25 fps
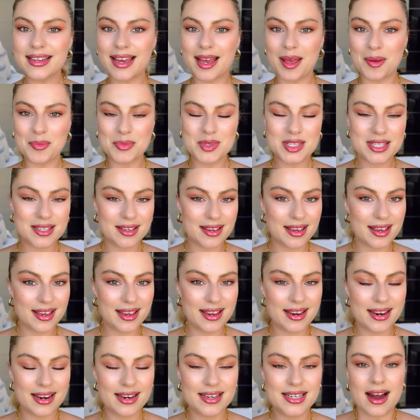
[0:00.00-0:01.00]
I am
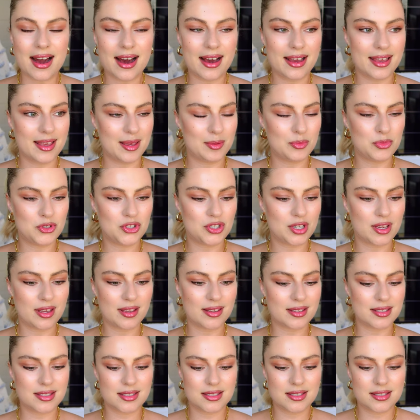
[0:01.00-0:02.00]
scared, I am
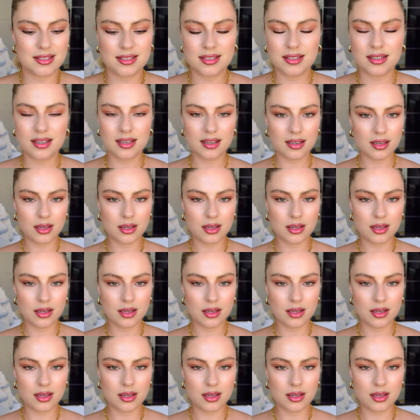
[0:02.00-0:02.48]
just